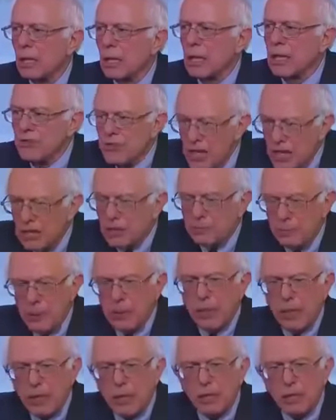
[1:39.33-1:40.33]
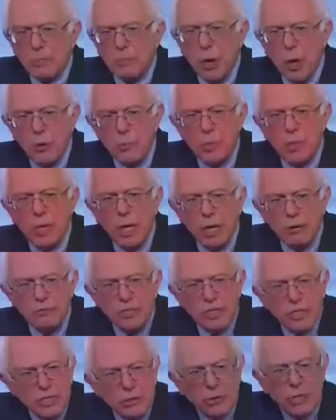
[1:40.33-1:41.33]
In this particular moment of
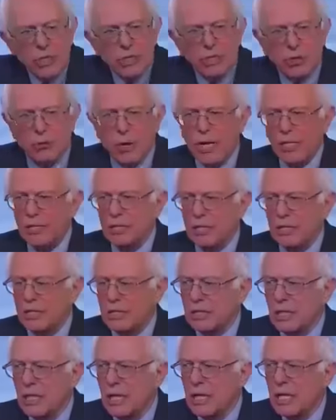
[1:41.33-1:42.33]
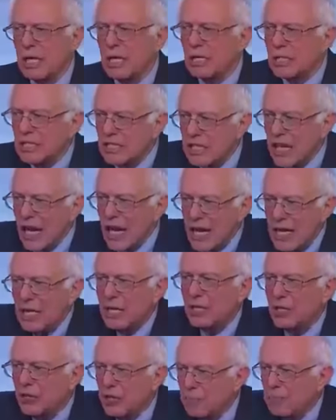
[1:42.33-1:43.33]
serious crises, saying
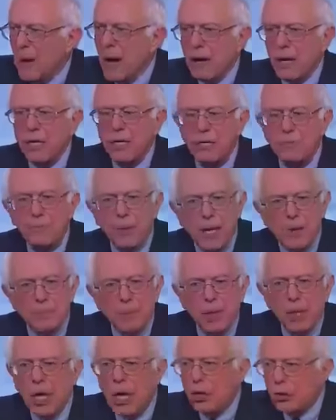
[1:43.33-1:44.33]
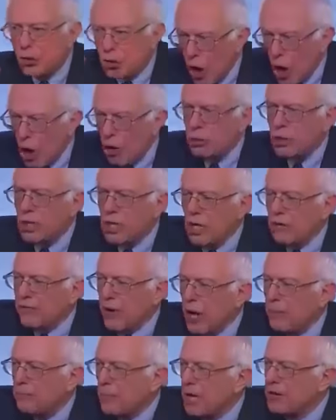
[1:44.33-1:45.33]
to the American people, don't give
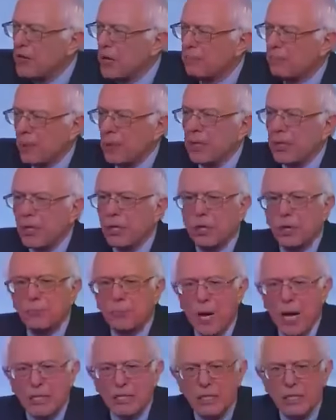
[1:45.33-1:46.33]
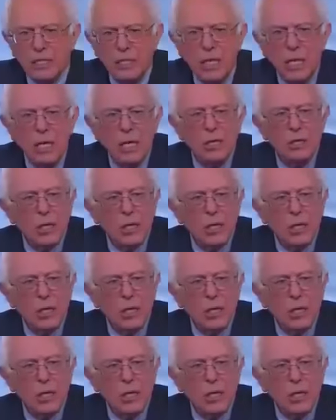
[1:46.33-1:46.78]
up on the political process.